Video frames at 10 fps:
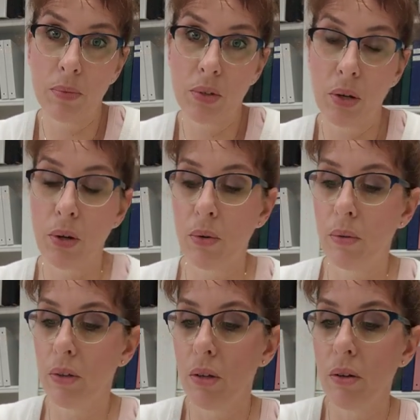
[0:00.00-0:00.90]
So
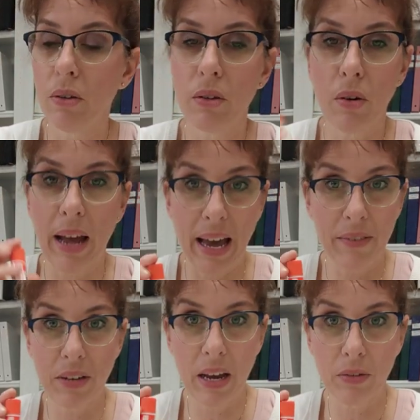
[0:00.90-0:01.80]
you don't
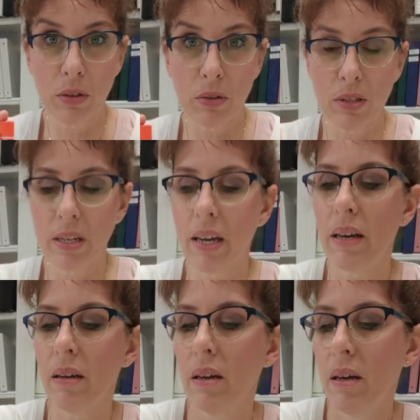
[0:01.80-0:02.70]
have to have a glue
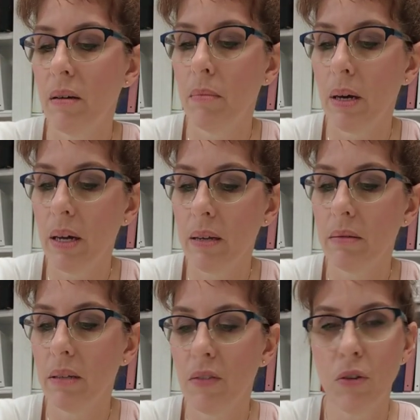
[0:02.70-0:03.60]
stick, but
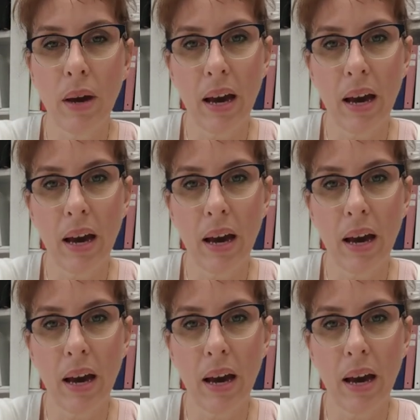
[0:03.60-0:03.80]
if you